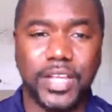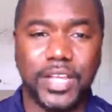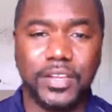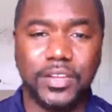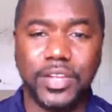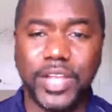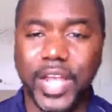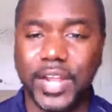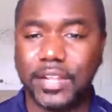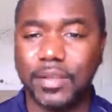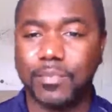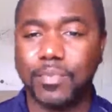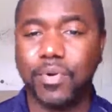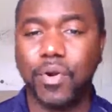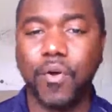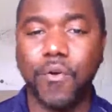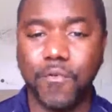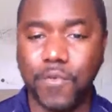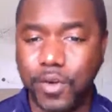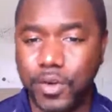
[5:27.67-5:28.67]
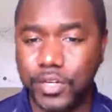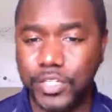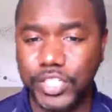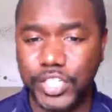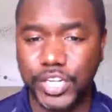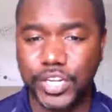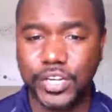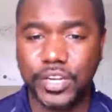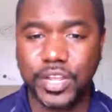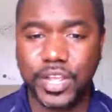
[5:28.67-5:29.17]
you got the pro
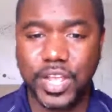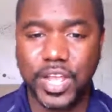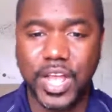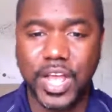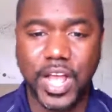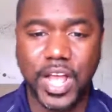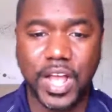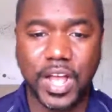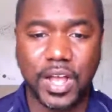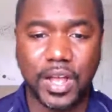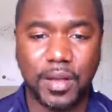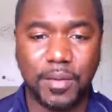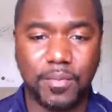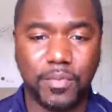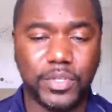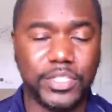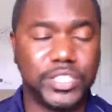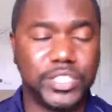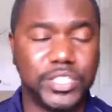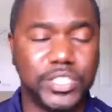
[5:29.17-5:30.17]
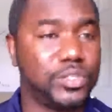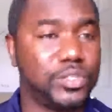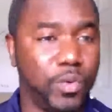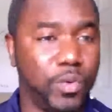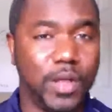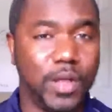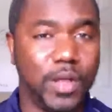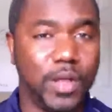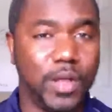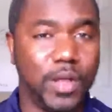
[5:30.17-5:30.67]
version, which is
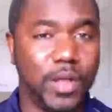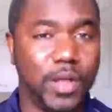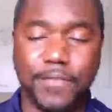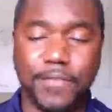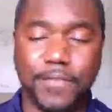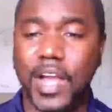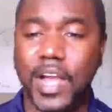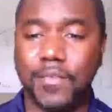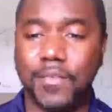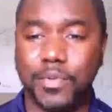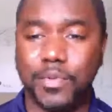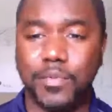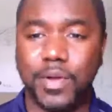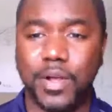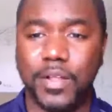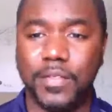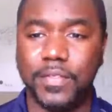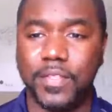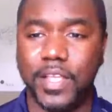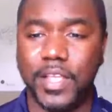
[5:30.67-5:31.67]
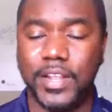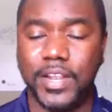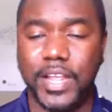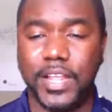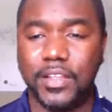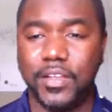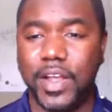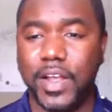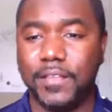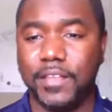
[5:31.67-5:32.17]
$12.95 per month,
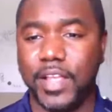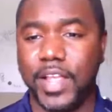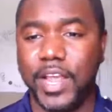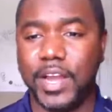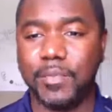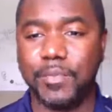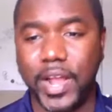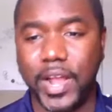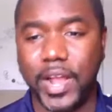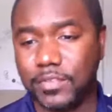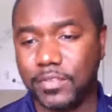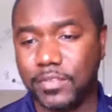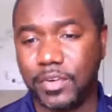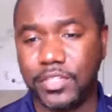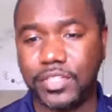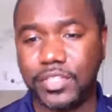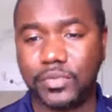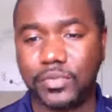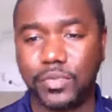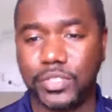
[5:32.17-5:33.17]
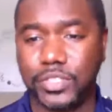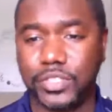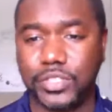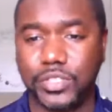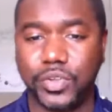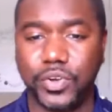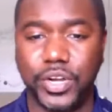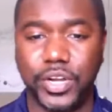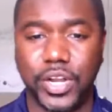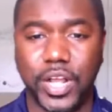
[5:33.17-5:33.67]
and then you have the enterprise version, which
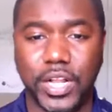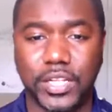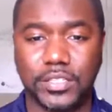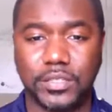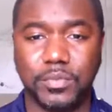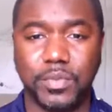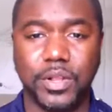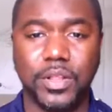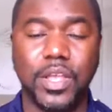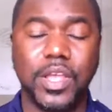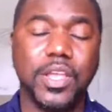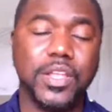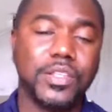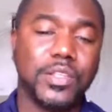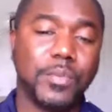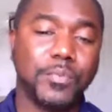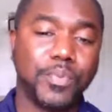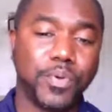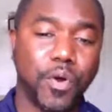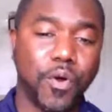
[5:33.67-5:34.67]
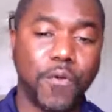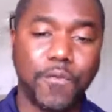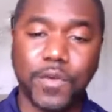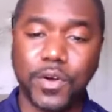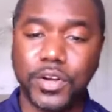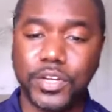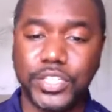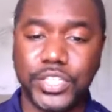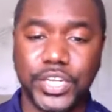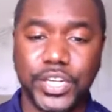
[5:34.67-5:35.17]
is $30 a month. The pro
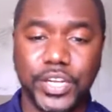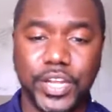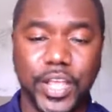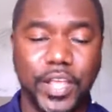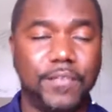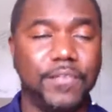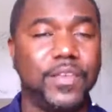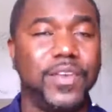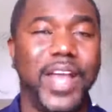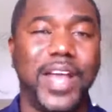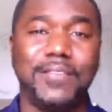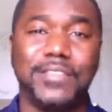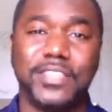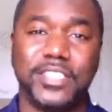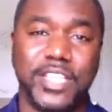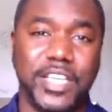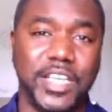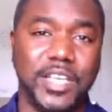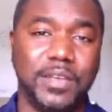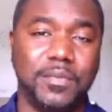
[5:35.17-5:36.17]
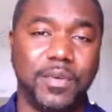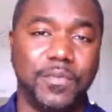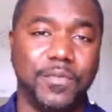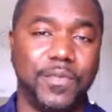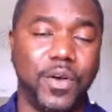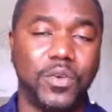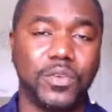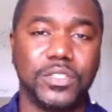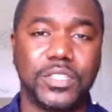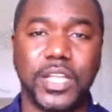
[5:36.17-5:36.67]
version, if you have a team
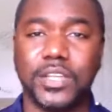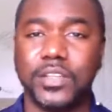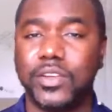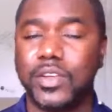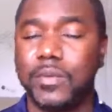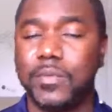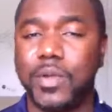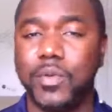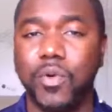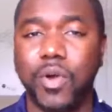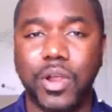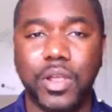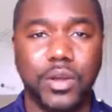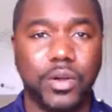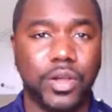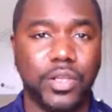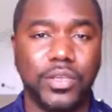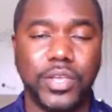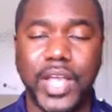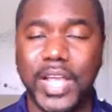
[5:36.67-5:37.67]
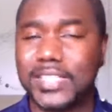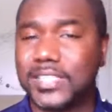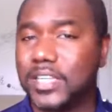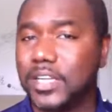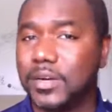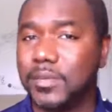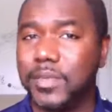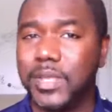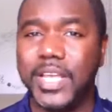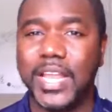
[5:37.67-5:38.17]
of folks that you're going to be working on, you guys
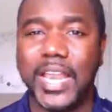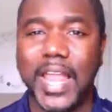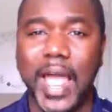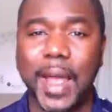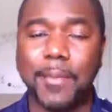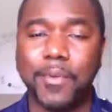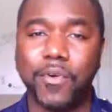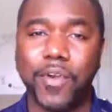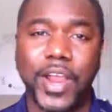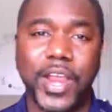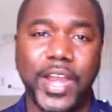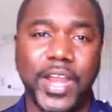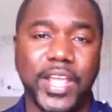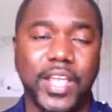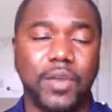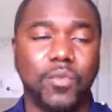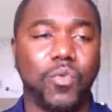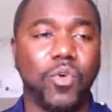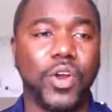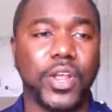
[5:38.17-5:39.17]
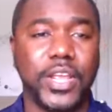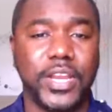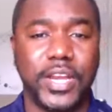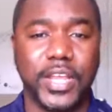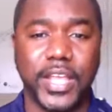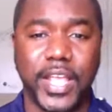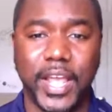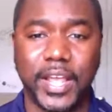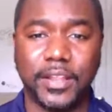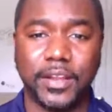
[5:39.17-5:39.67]
are going to be collaborating and
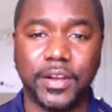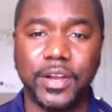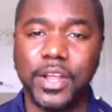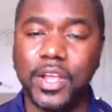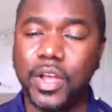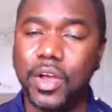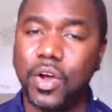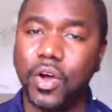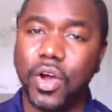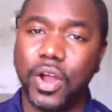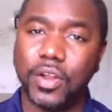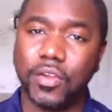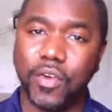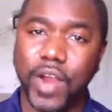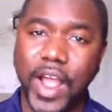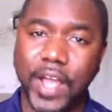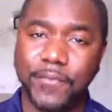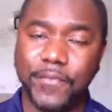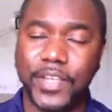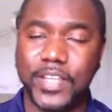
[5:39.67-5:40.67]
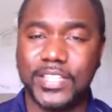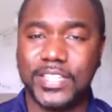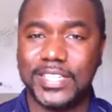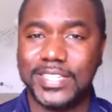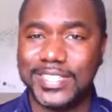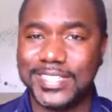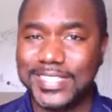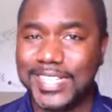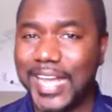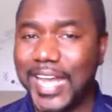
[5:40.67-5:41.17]
working together on graphics
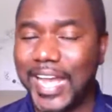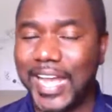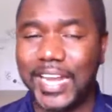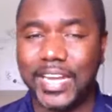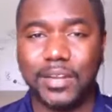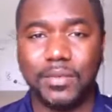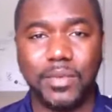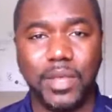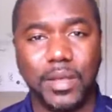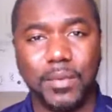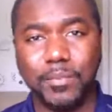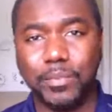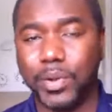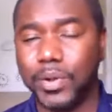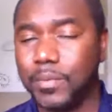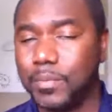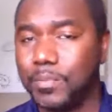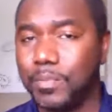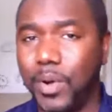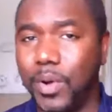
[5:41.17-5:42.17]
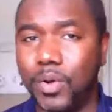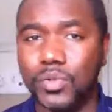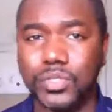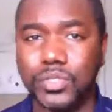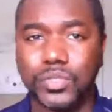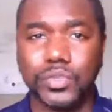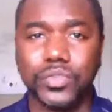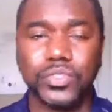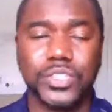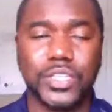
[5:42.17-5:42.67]
and design and putting
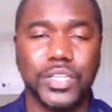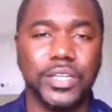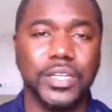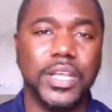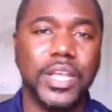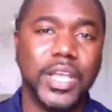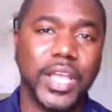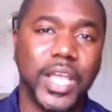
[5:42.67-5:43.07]
posters and